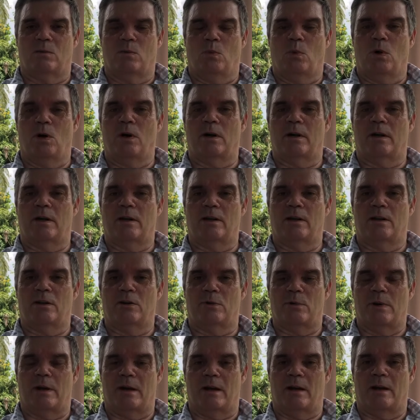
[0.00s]
working
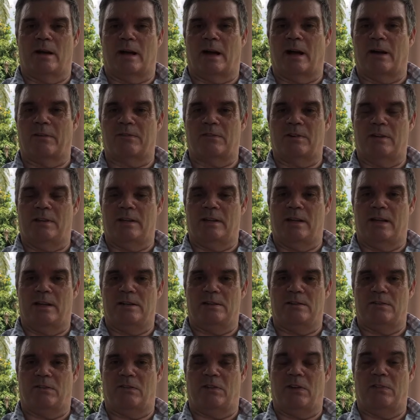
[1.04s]
career after the
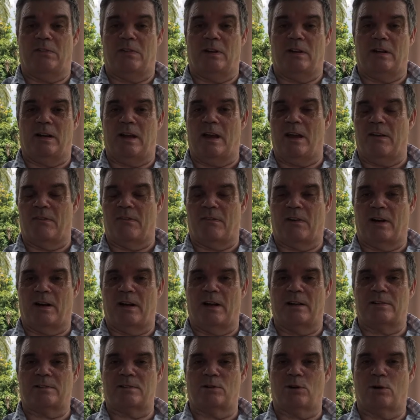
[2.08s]
age of 50, if I
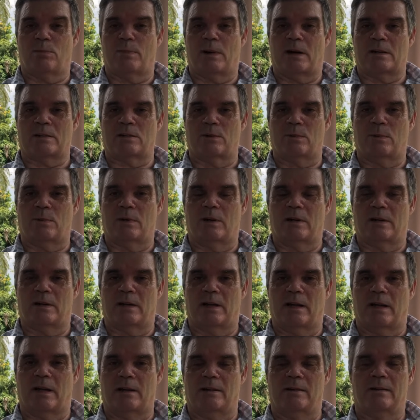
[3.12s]
had to go back to work
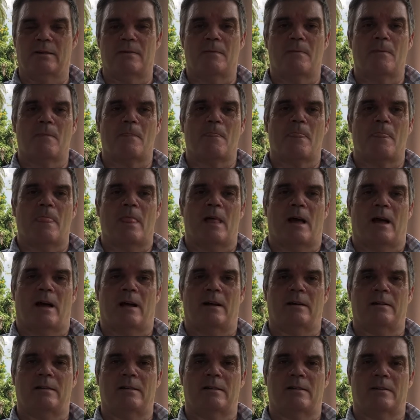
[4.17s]
again.
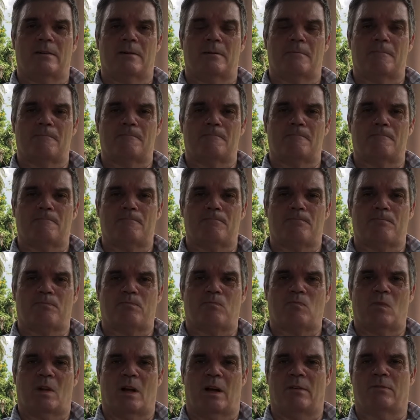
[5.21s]
And
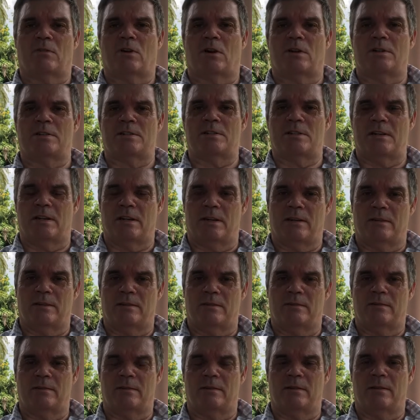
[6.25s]
I've got to say,
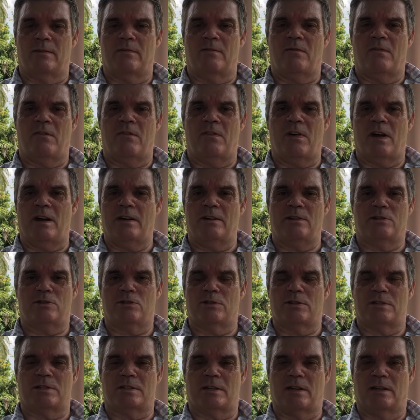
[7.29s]
various
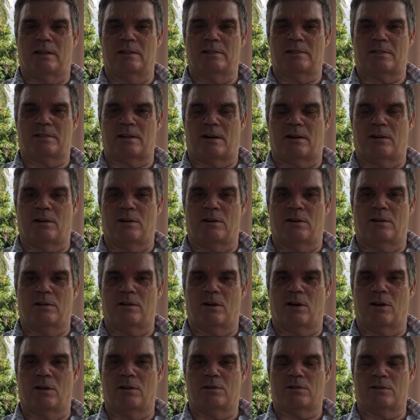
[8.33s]
other skills that I learned
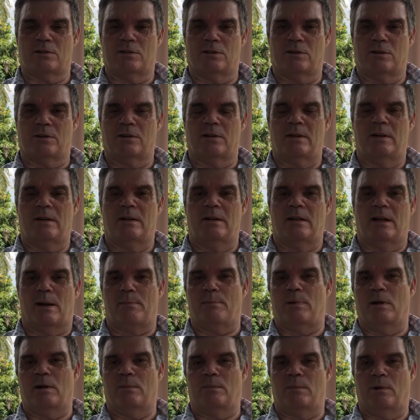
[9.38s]
also.
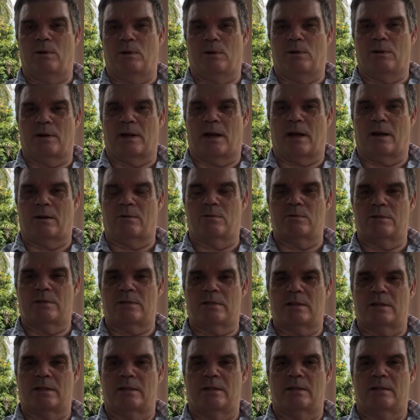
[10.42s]
I built my own
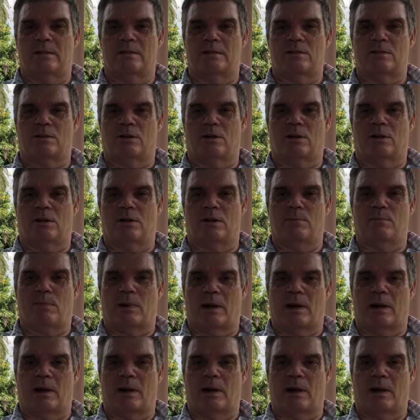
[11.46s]
house, so I learned